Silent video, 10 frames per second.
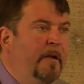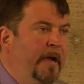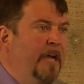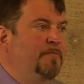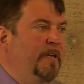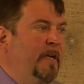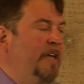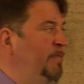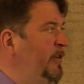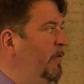As we
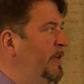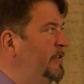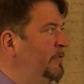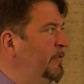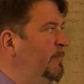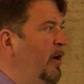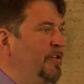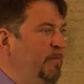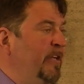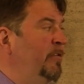go into new
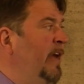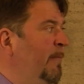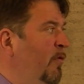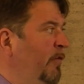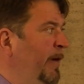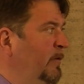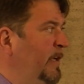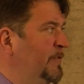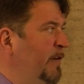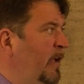markets, we can do that more
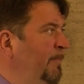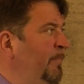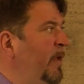quickly as well.